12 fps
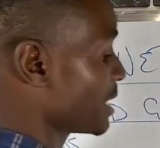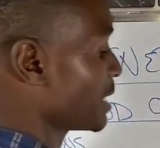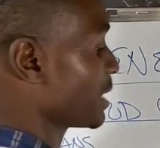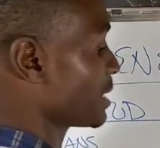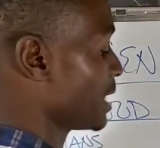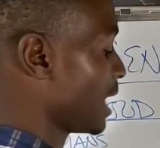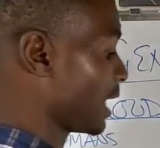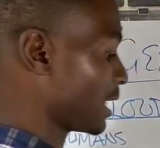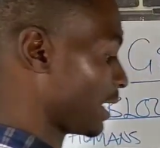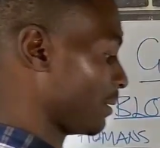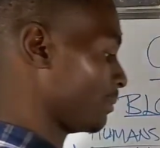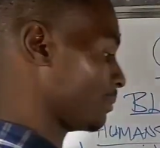genetic
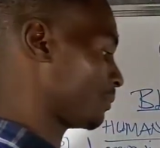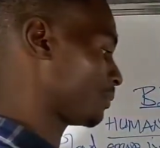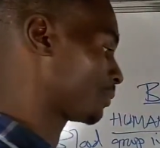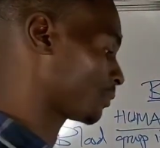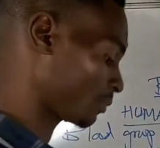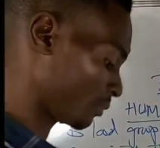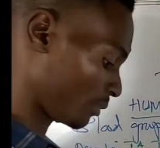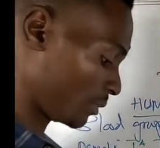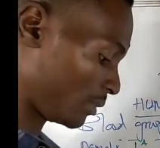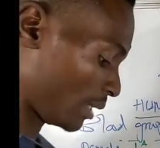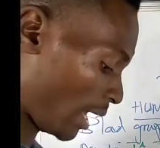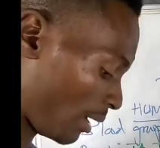diagram.
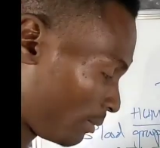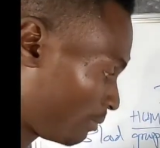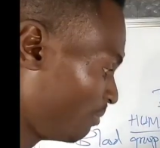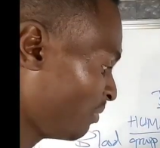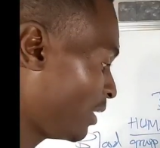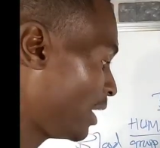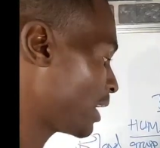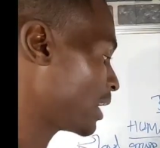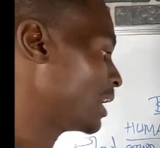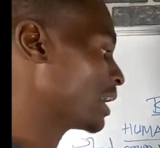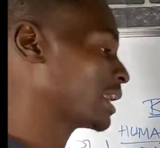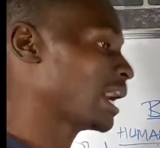Now,
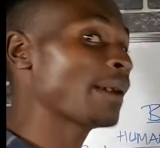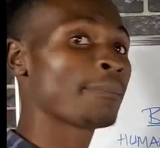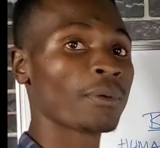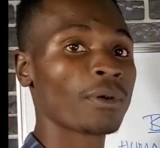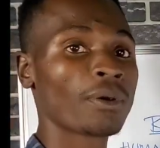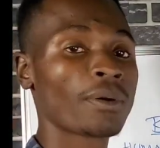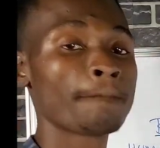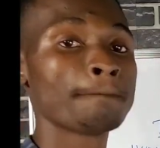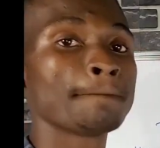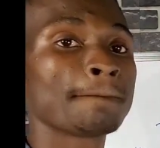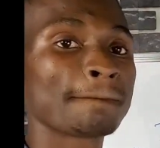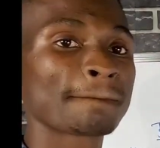a couple
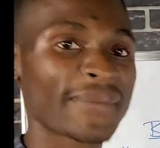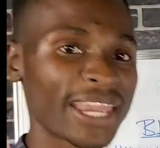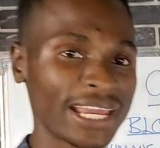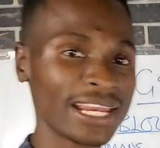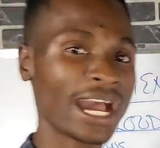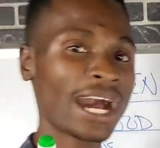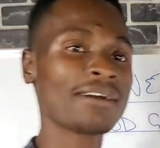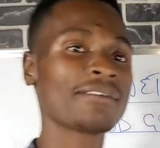can